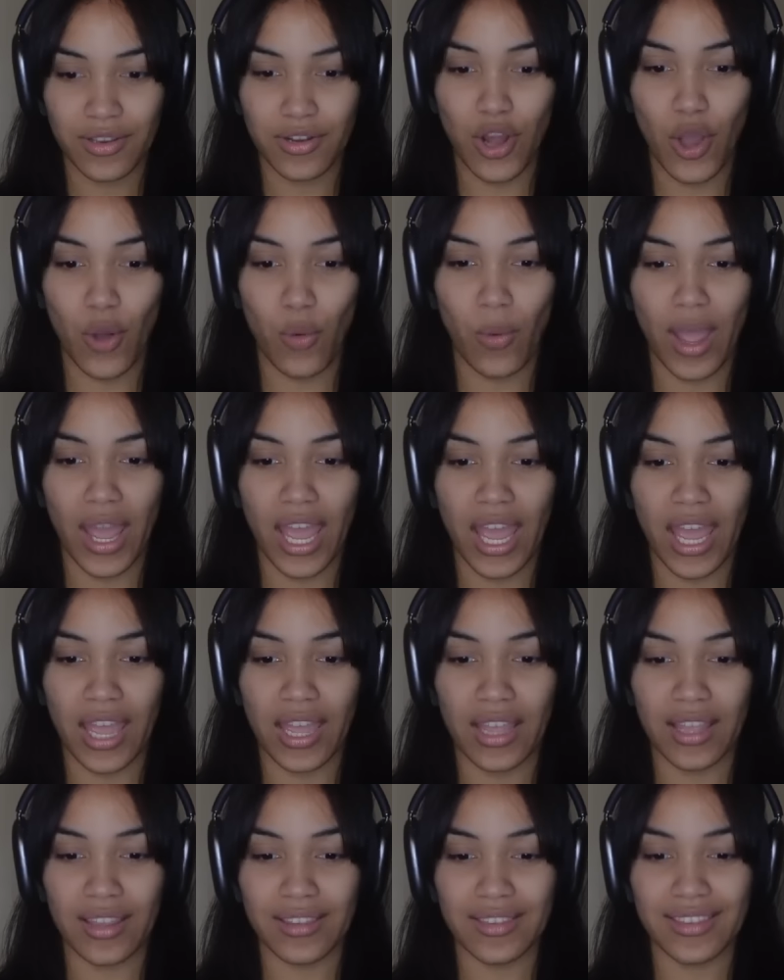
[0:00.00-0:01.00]
No
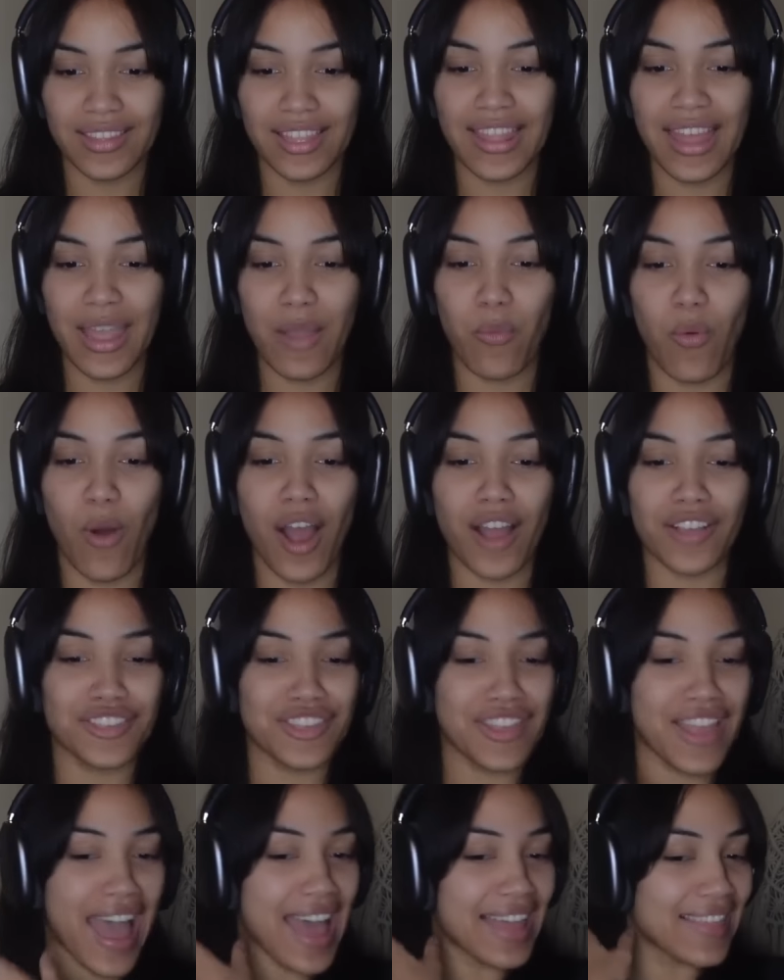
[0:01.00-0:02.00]
way. Did they watch
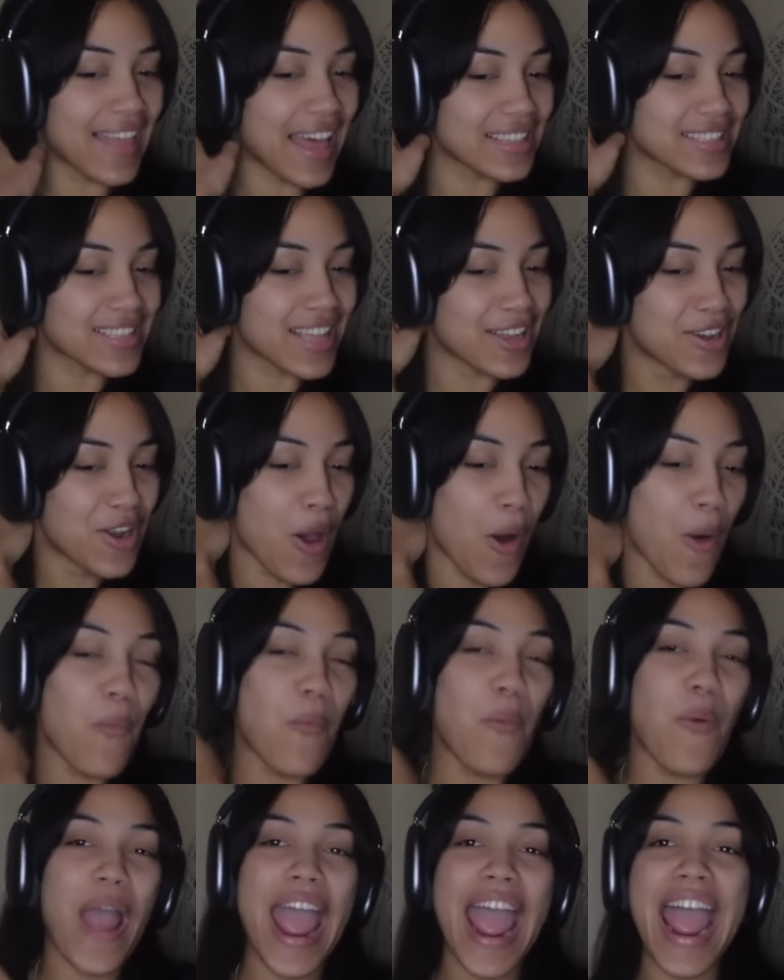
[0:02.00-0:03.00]
that last night? No
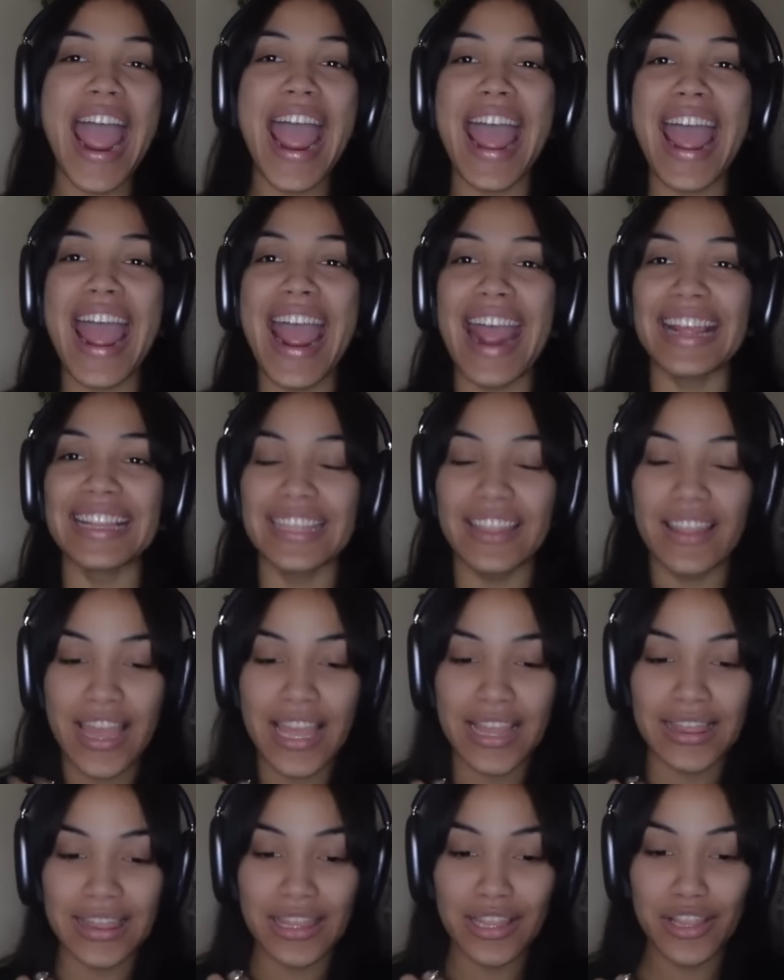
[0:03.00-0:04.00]
way. Did
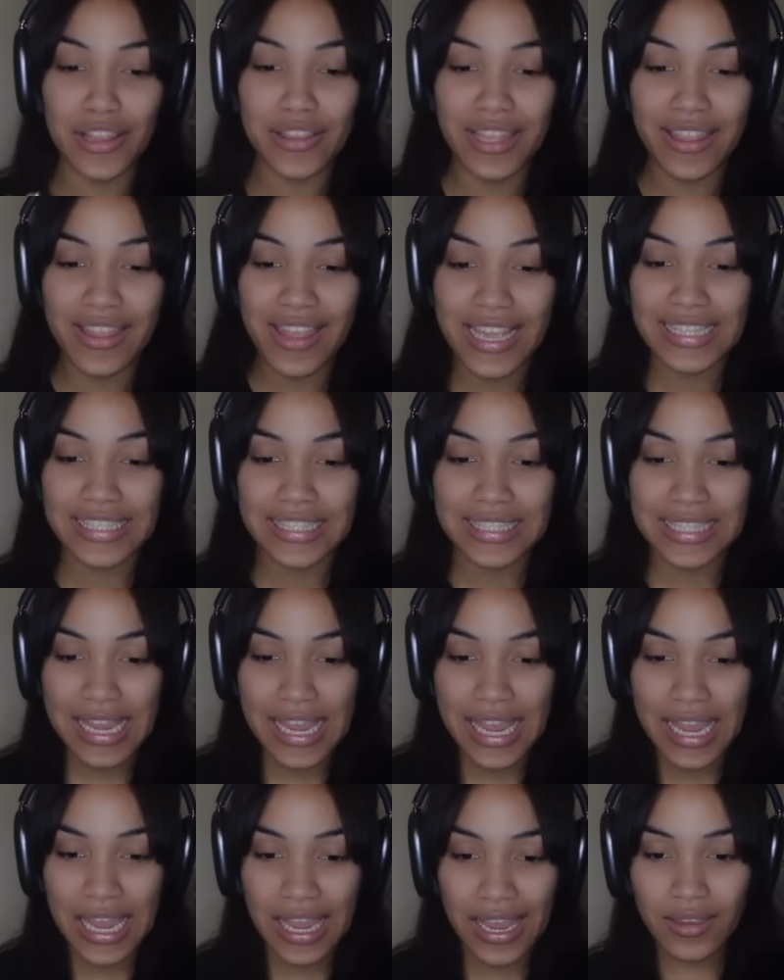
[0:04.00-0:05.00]
they
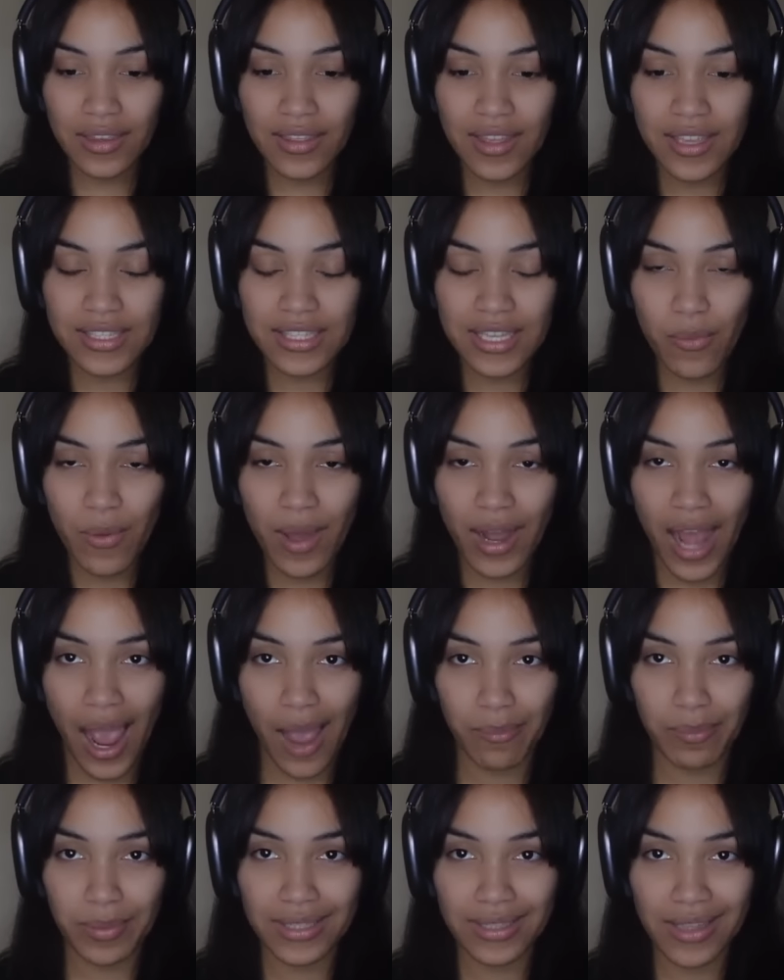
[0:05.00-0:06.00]
see? Did they see what
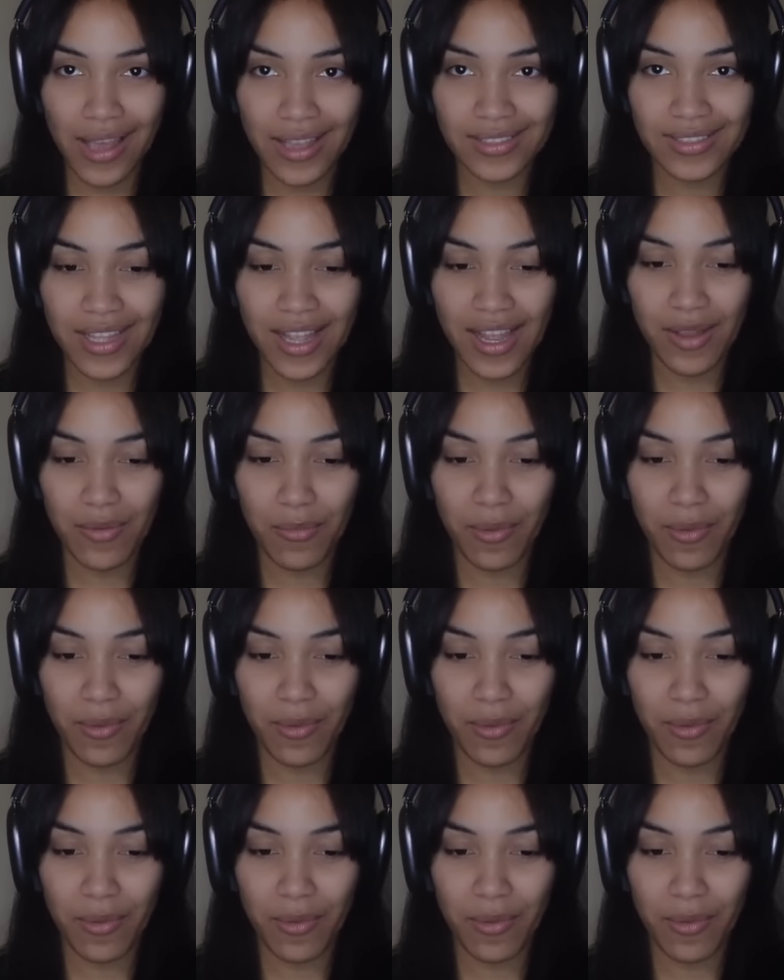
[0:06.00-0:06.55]
happened last night?